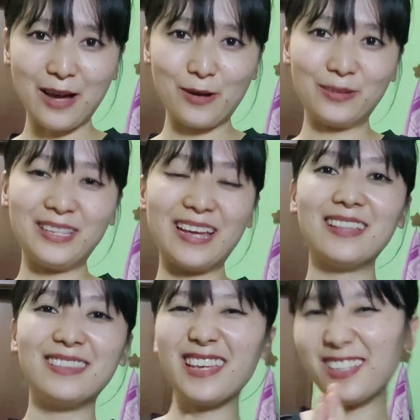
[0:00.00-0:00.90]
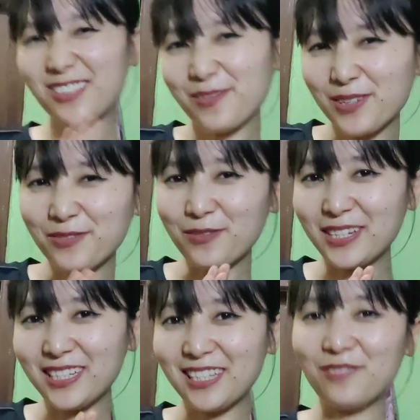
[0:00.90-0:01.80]
then thank you so much for watching
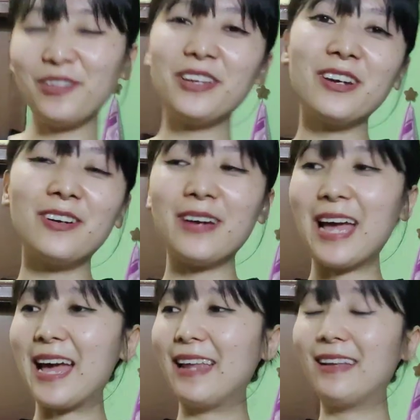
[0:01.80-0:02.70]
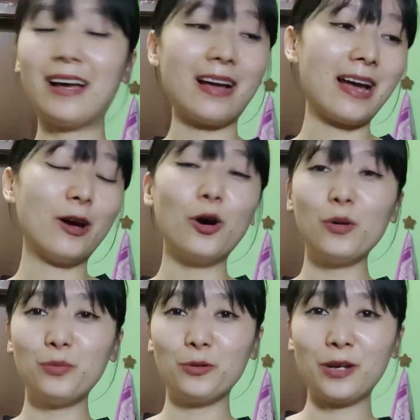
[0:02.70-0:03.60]
this video and I hope you
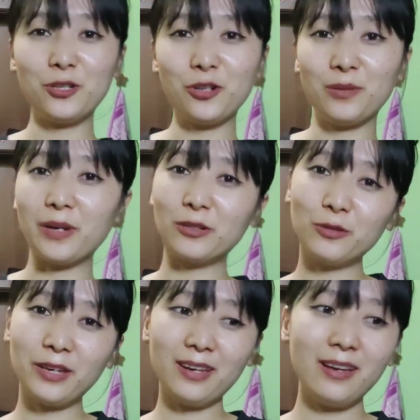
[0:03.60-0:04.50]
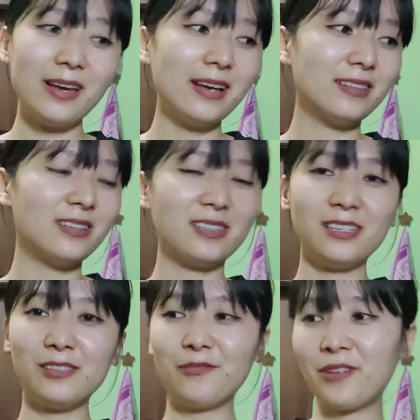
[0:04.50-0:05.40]
enjoyed my cooking. This is the
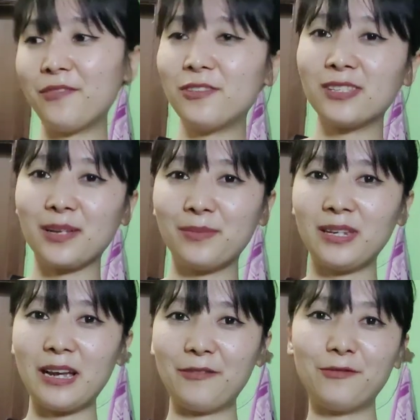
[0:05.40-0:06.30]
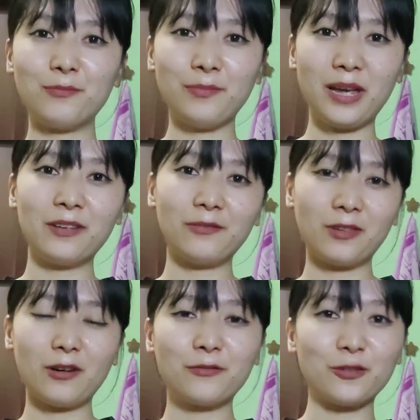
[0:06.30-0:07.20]
very first time that I've made a vlog
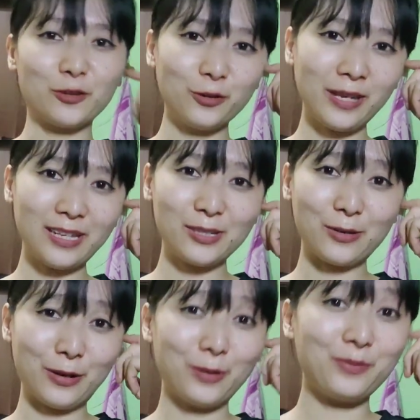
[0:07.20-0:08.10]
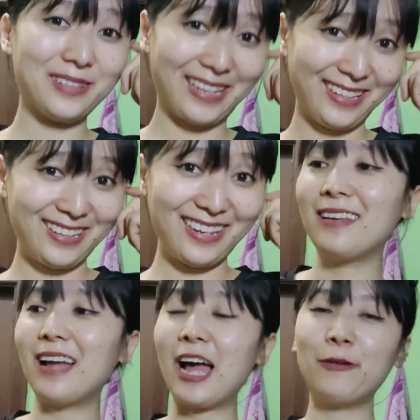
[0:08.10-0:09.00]
for cooking, so I hope you like it. I
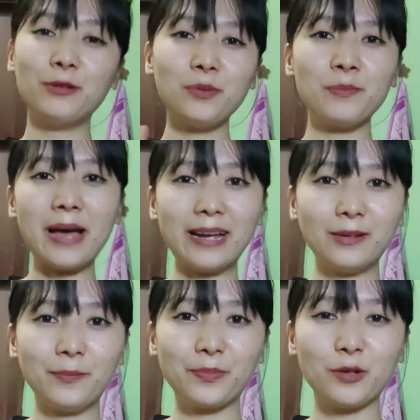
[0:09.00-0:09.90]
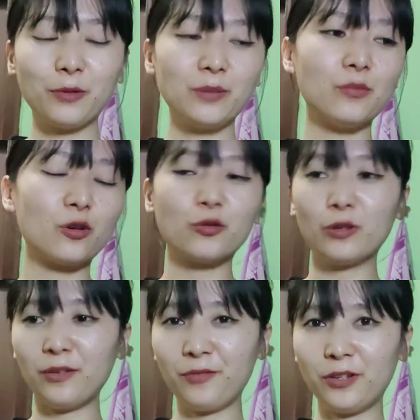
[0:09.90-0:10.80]
will be back with more cooking
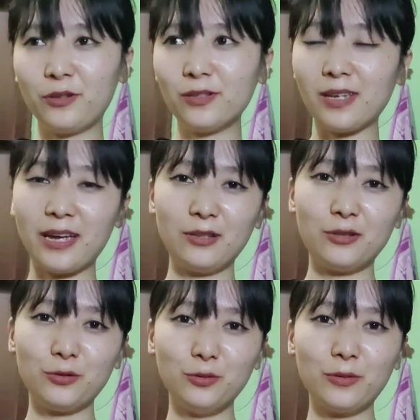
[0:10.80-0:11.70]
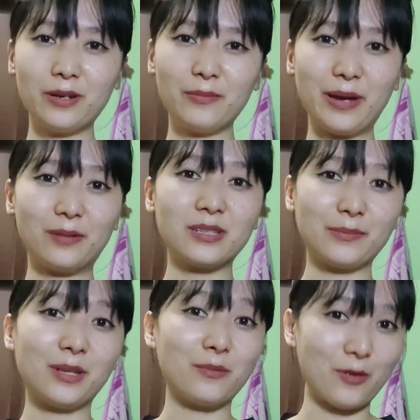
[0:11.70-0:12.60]
videos. I do want to make something
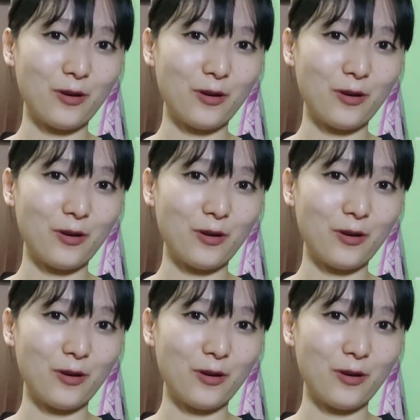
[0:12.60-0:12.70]
more.